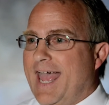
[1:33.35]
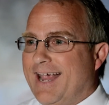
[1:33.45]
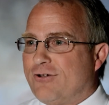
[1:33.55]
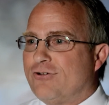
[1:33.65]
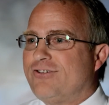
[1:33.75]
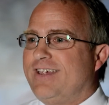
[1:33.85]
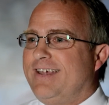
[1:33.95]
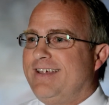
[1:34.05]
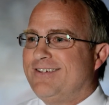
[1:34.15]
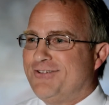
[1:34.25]

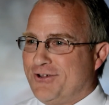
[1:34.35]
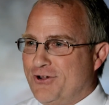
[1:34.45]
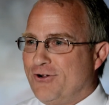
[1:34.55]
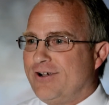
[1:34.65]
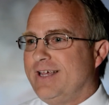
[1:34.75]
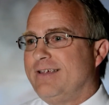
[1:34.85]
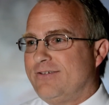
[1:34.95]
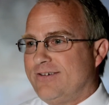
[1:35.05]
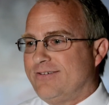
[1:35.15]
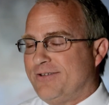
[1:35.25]
Accuracy, Security
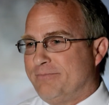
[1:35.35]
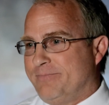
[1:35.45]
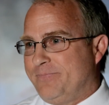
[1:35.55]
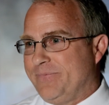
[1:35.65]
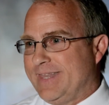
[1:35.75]
System.